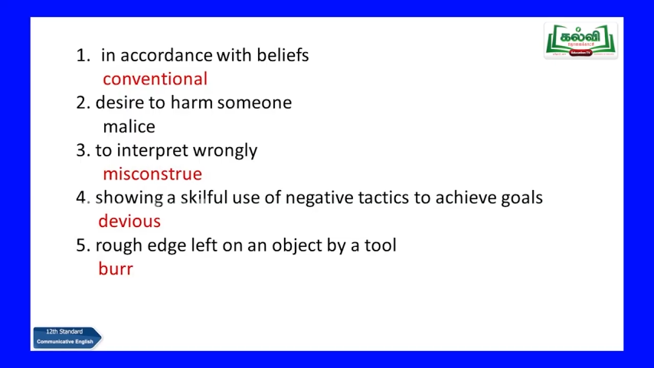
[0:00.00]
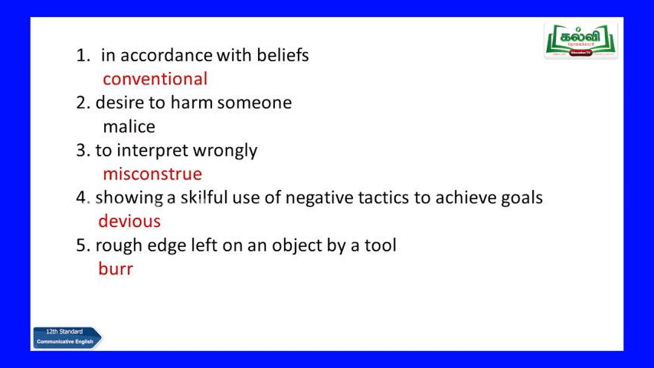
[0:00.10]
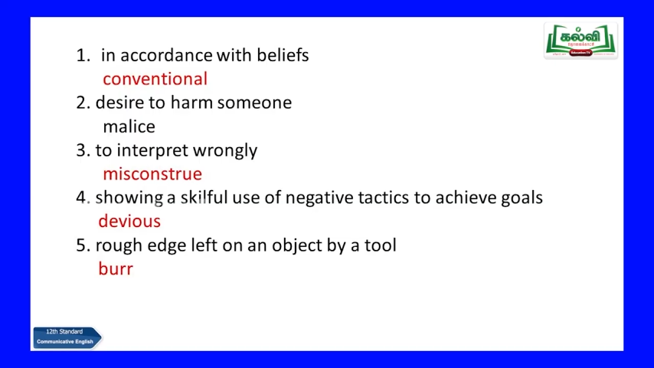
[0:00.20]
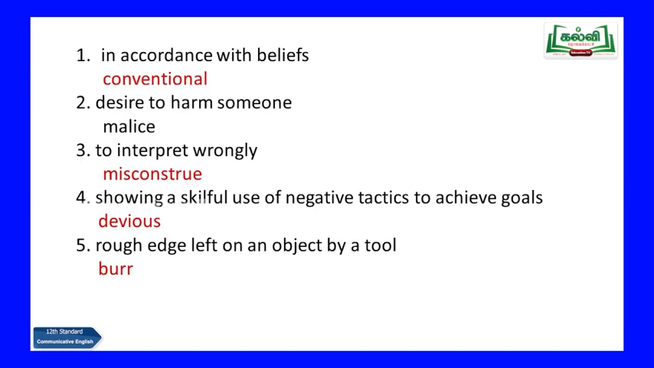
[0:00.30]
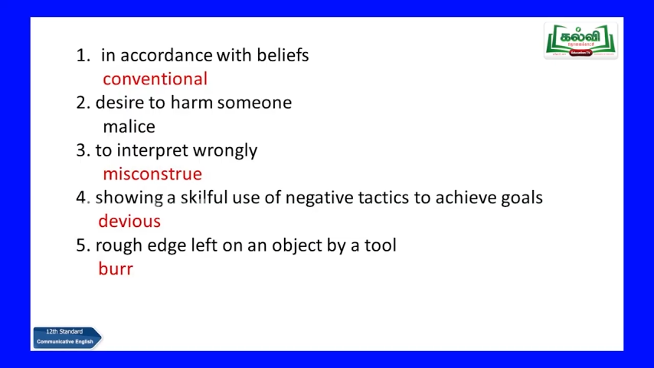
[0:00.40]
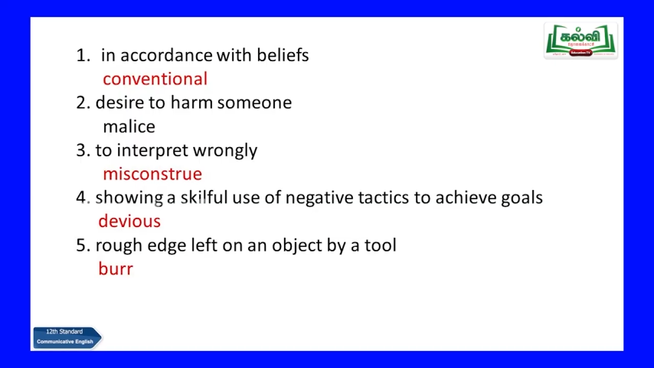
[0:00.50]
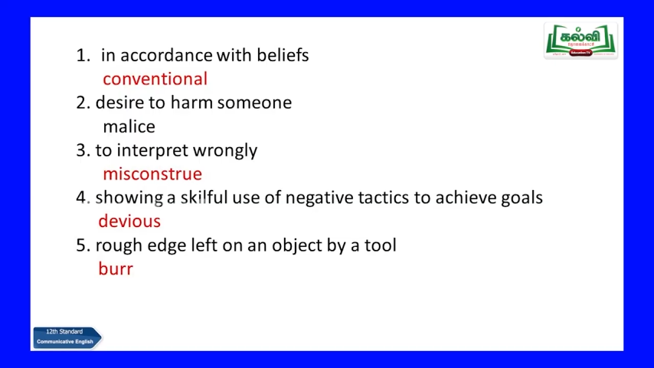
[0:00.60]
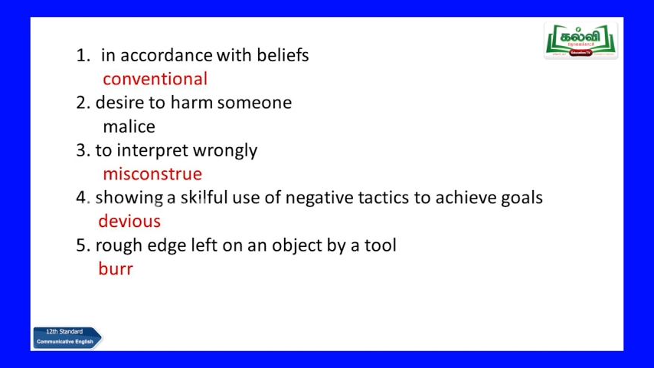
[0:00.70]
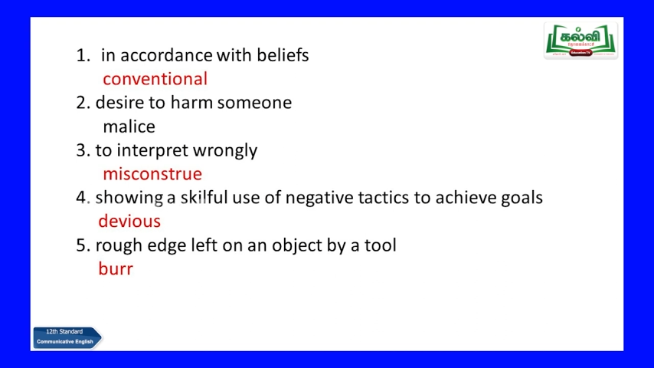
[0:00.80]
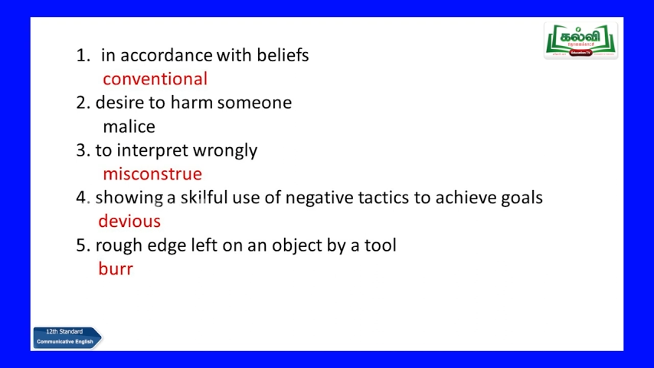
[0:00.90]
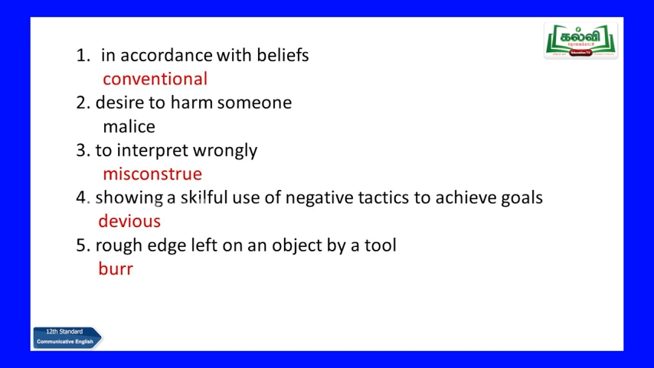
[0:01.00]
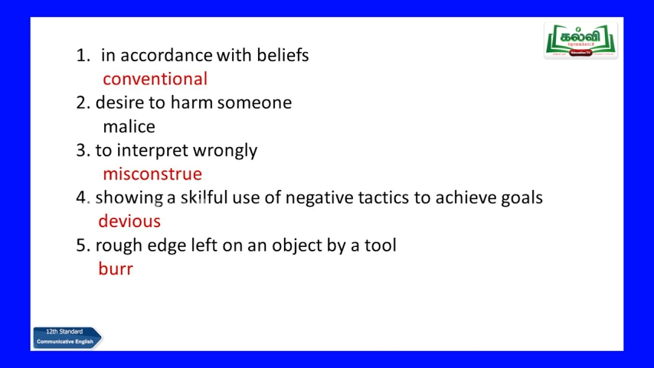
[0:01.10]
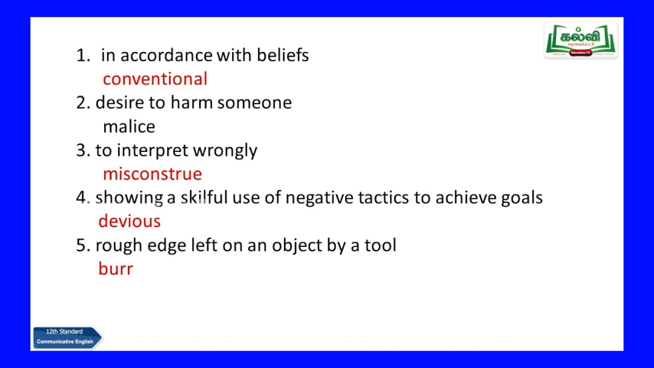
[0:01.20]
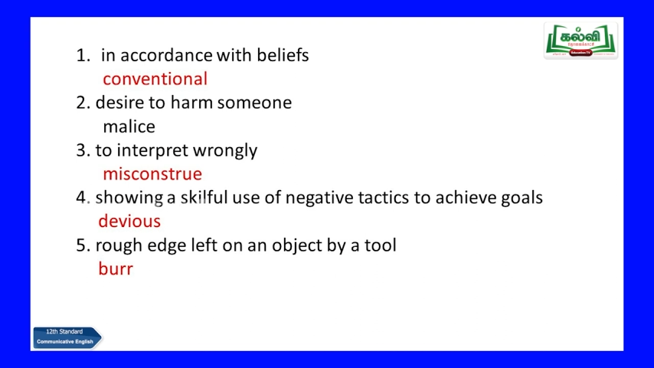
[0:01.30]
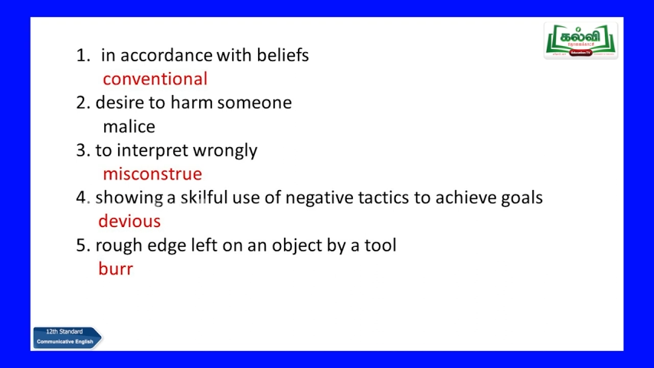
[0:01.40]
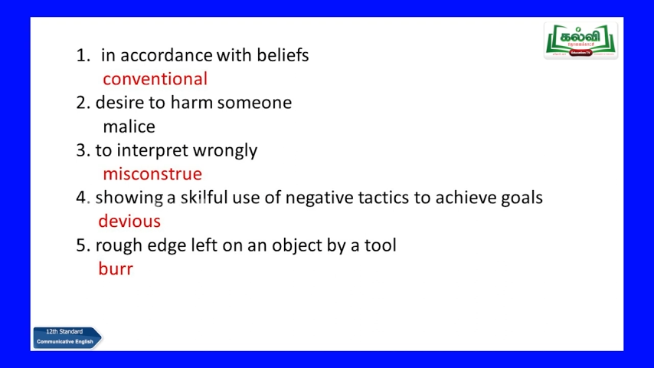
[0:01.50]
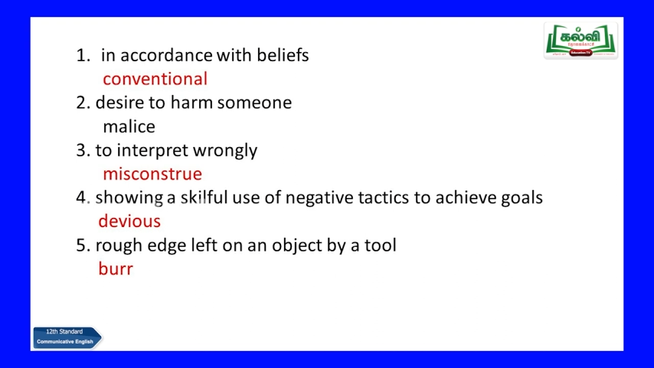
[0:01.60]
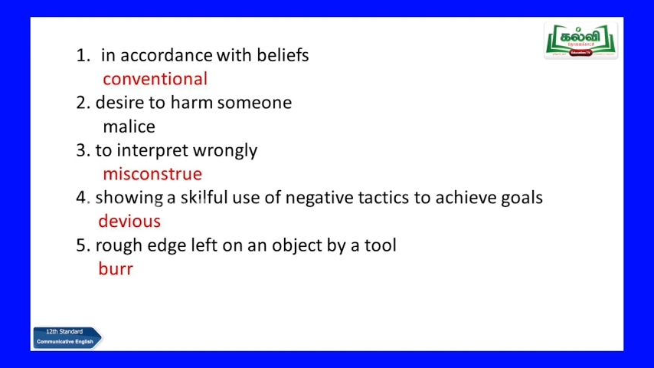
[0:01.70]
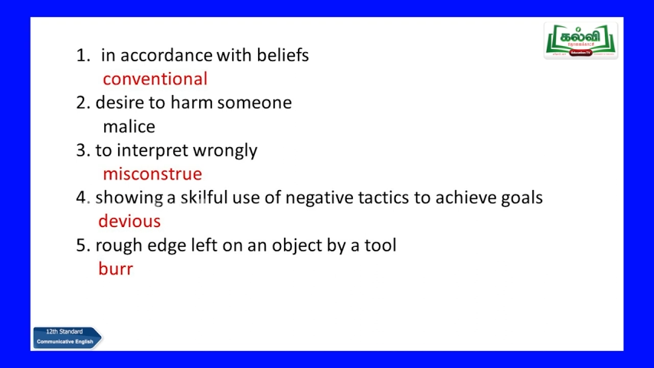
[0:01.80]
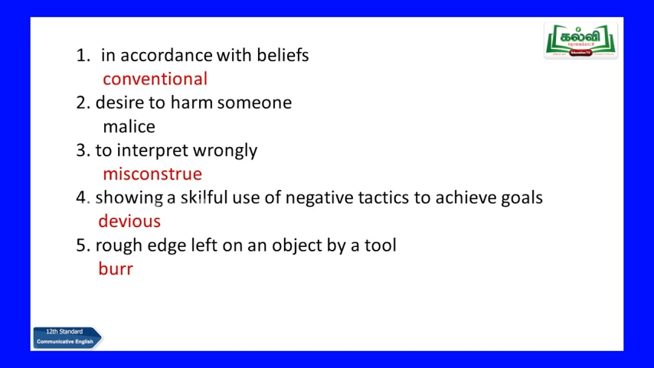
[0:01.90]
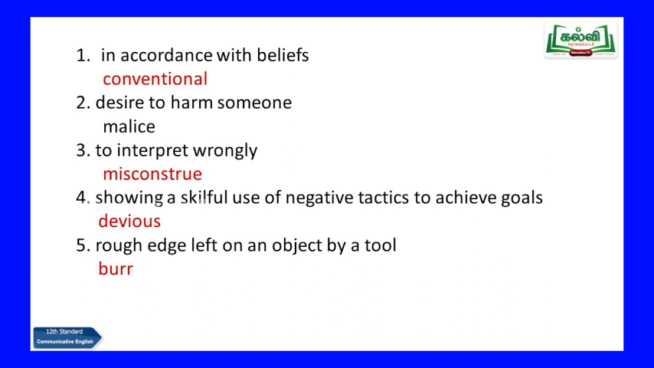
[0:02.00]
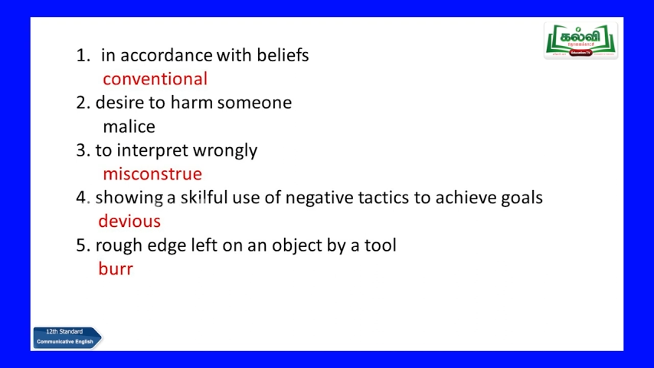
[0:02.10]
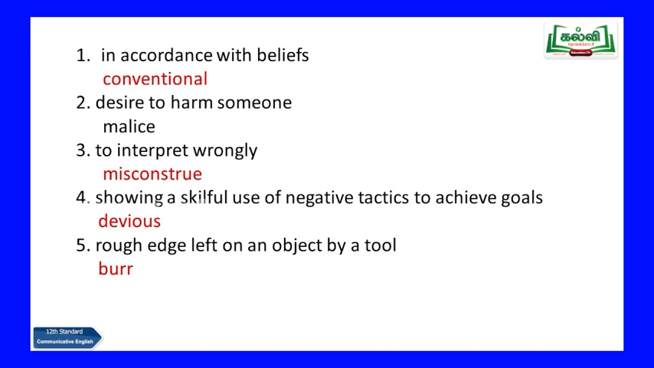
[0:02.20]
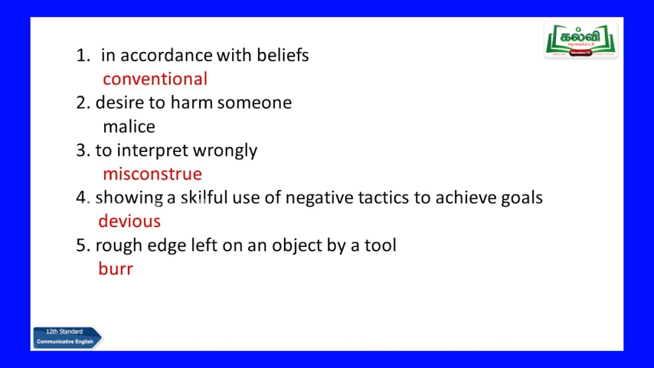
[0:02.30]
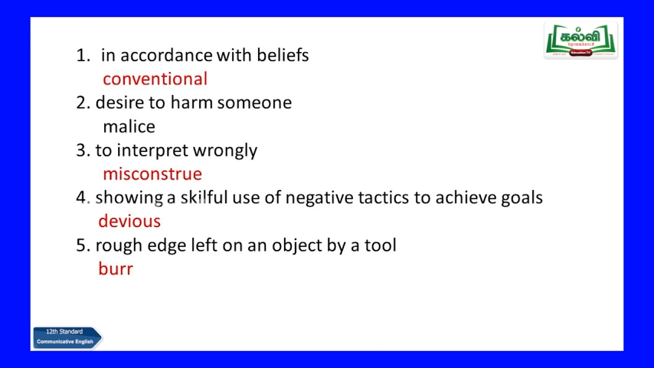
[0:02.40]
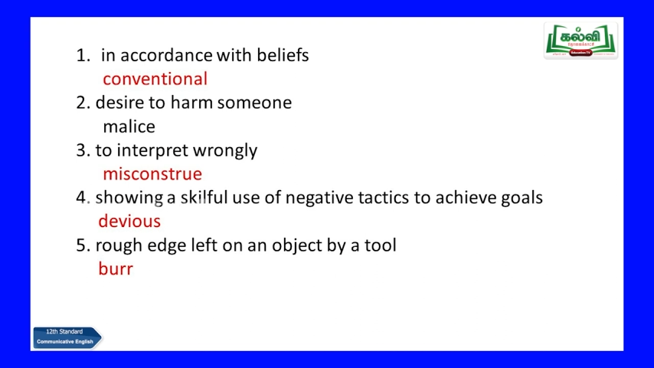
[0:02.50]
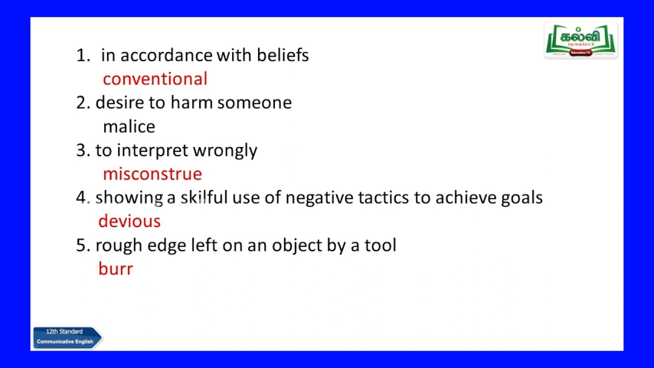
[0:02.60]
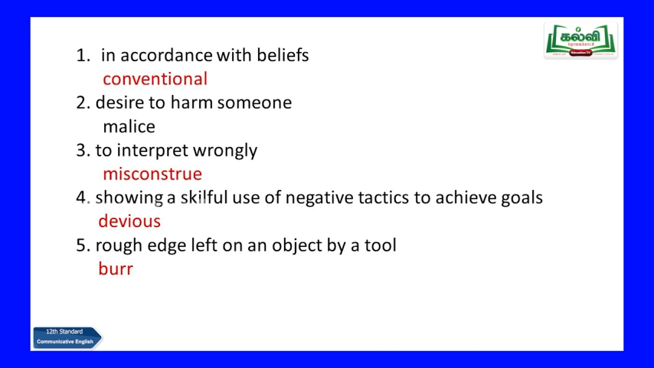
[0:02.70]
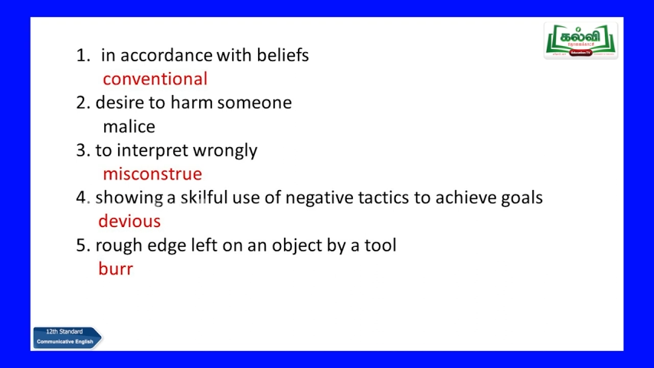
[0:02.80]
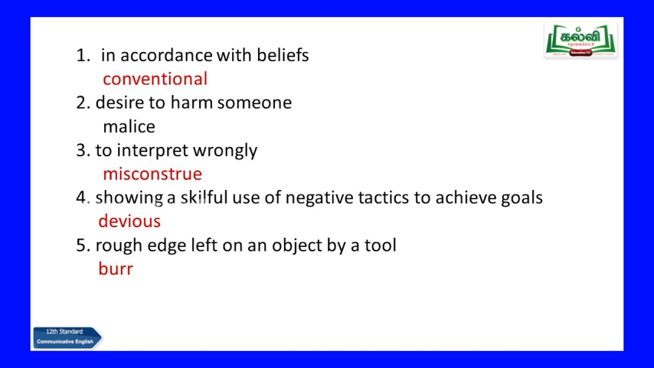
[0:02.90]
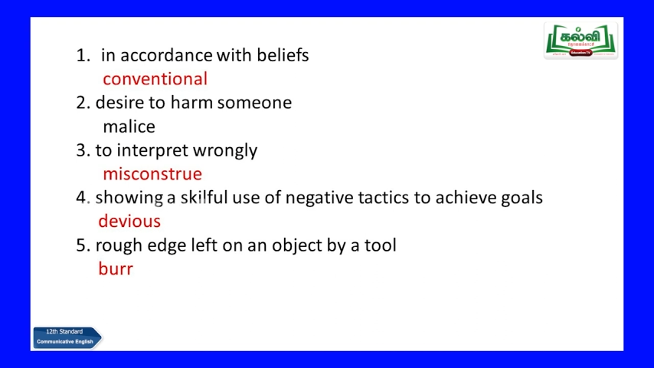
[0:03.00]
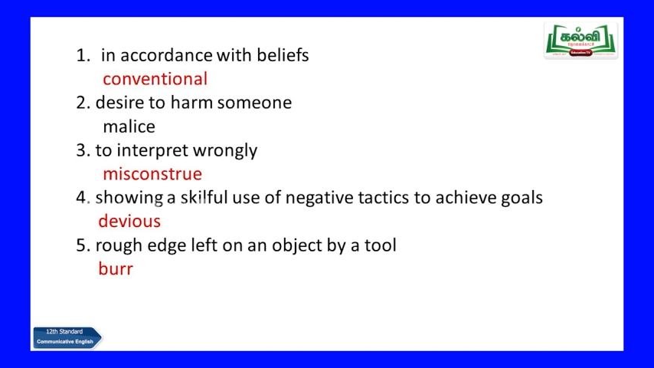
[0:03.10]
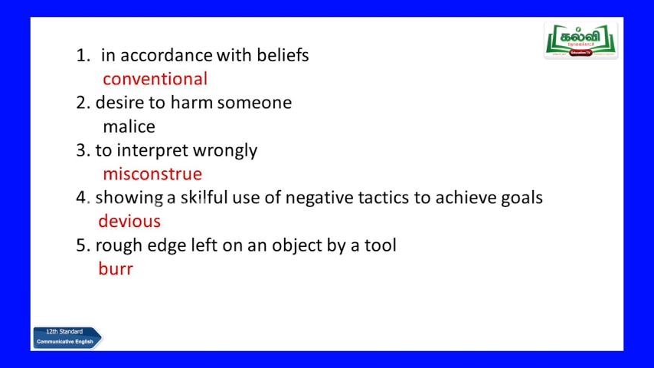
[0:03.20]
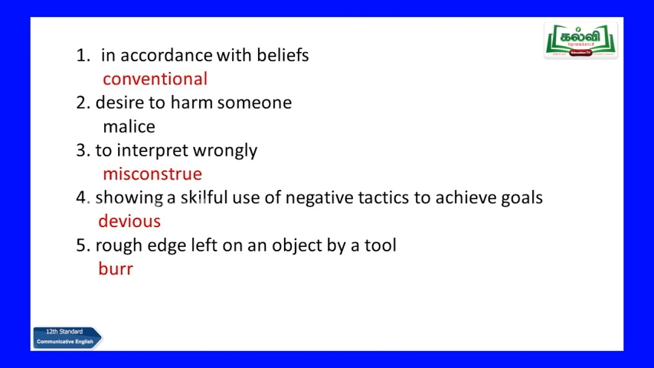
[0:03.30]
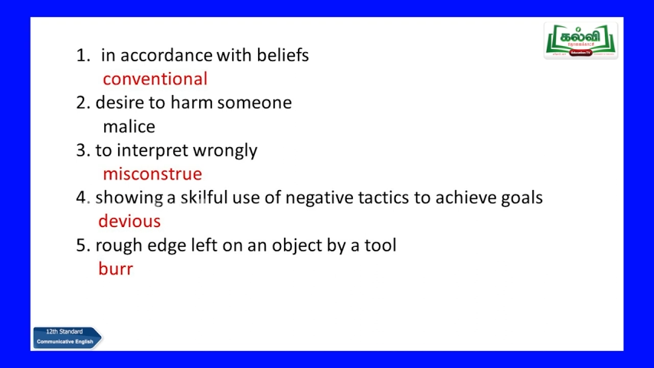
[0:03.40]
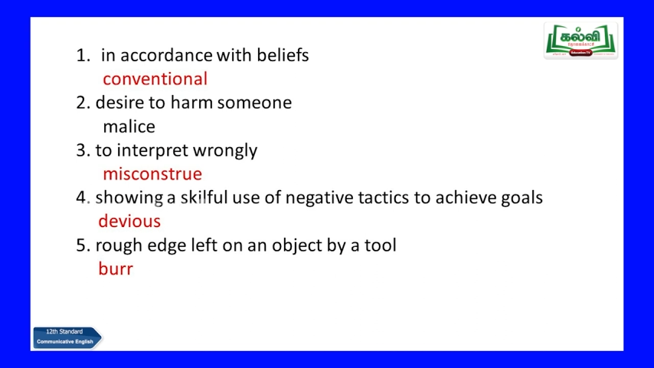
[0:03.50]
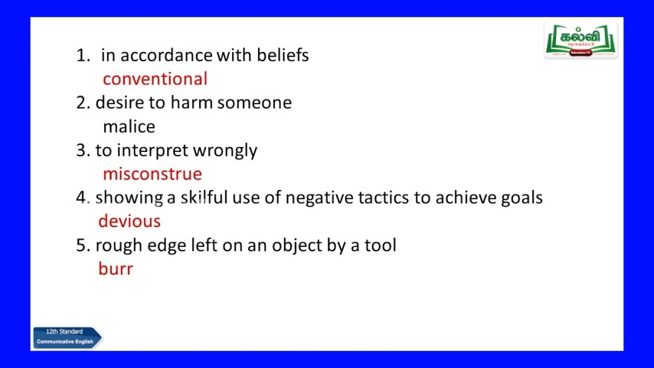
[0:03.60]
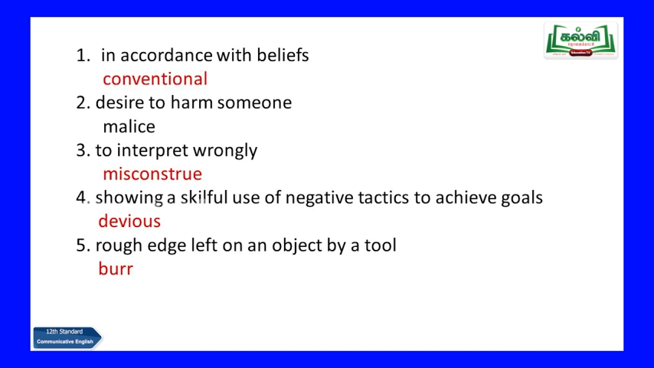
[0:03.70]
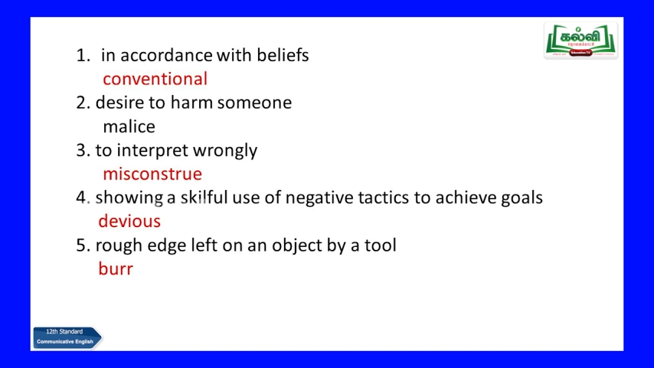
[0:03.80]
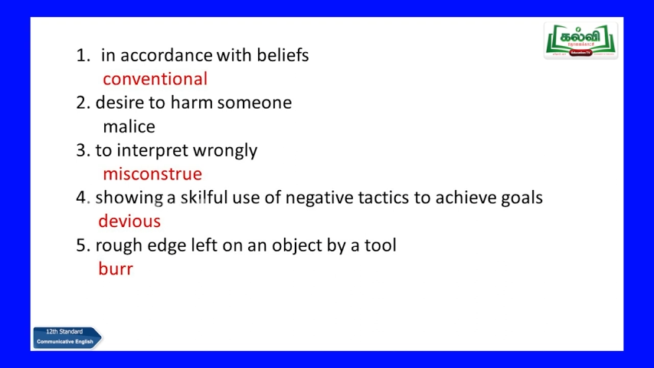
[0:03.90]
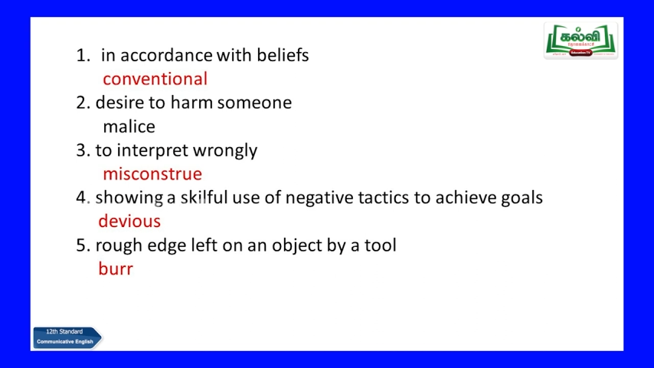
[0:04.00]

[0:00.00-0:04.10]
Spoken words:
Nobody's mouth can be seen.